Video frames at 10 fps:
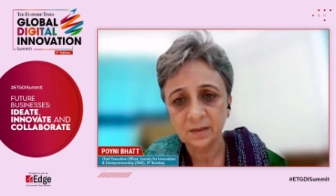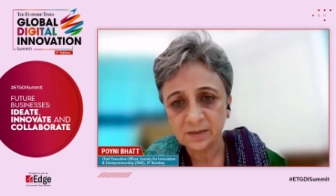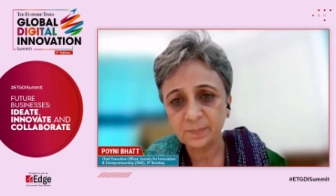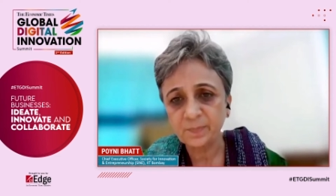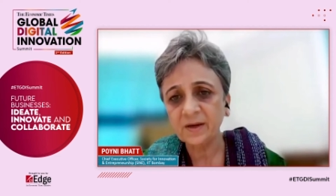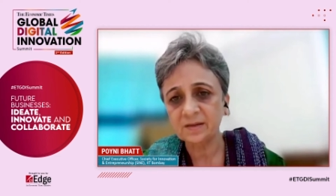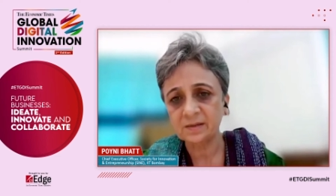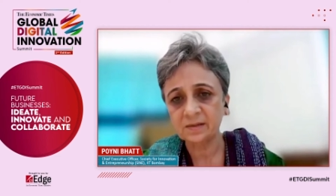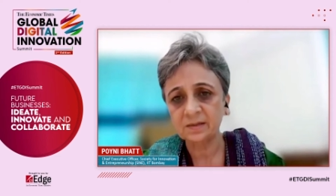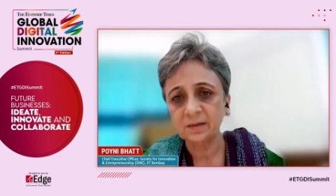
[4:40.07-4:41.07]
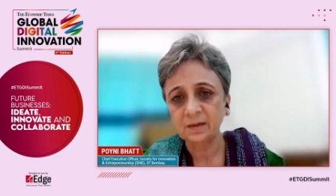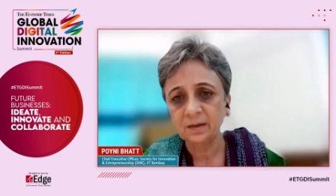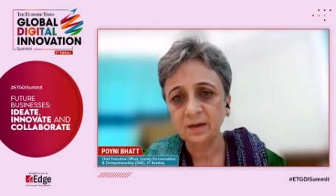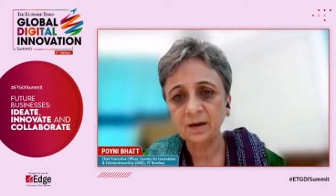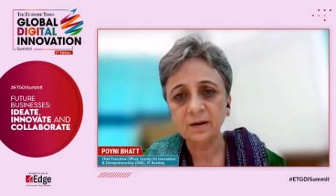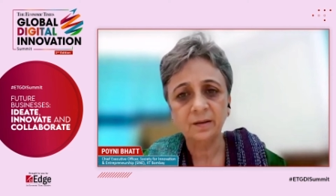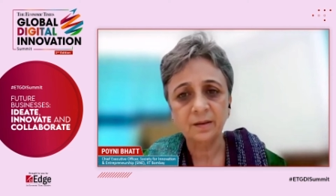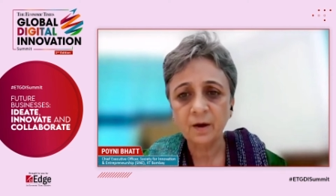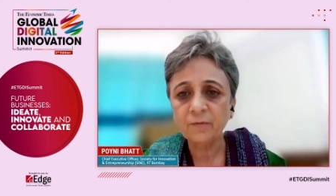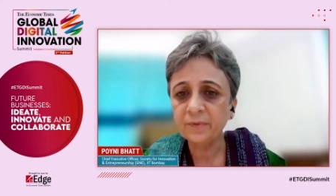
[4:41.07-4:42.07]
space. Yeah,
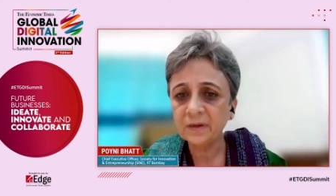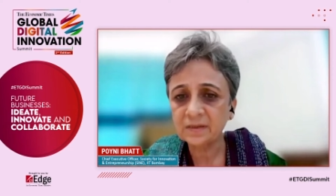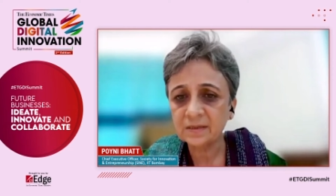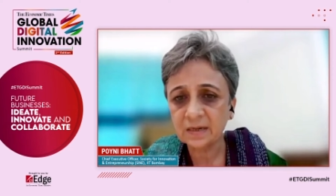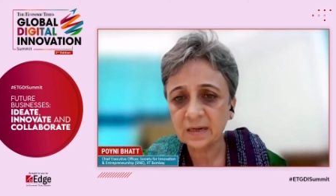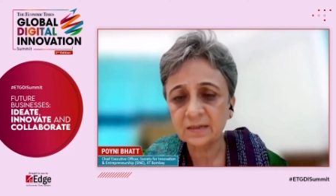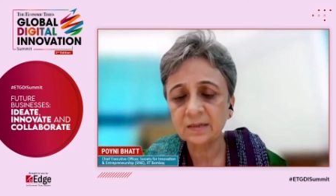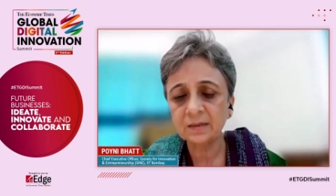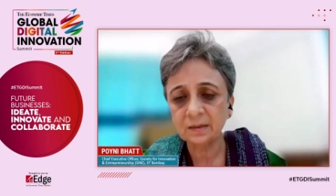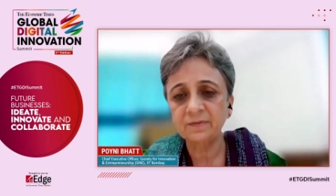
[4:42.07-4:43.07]
now we start uh,